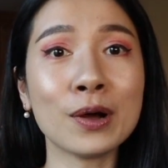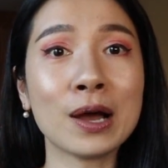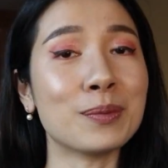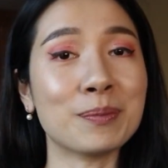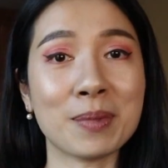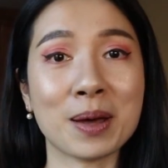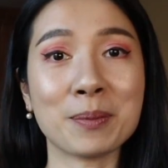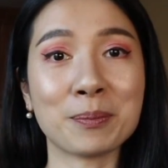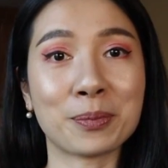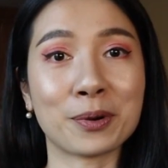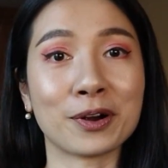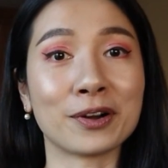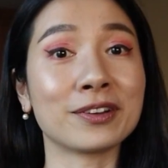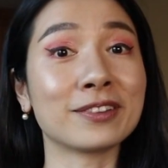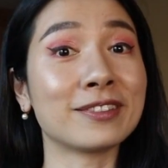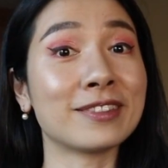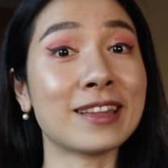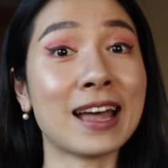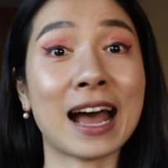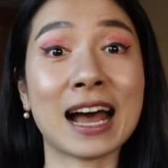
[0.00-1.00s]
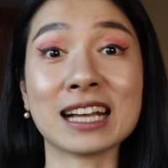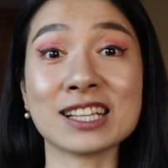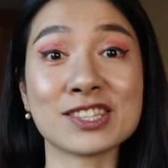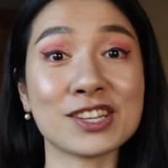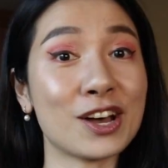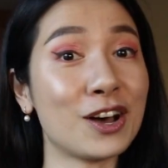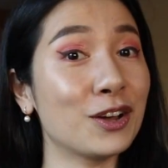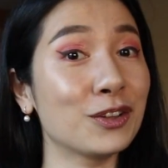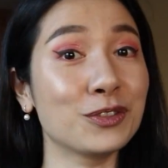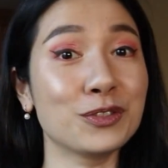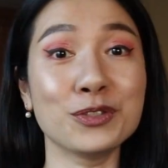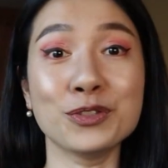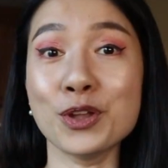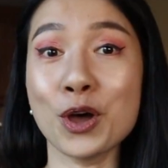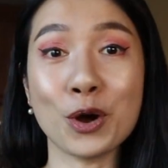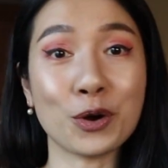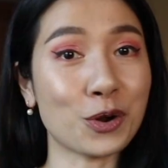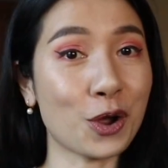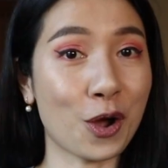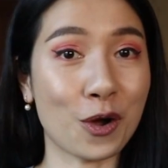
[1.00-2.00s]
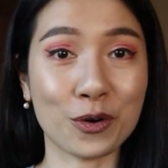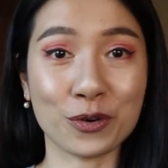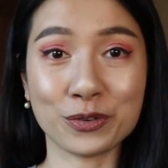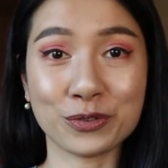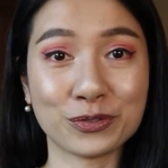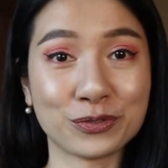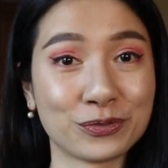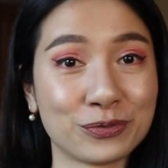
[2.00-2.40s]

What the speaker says: remember that's a no-go.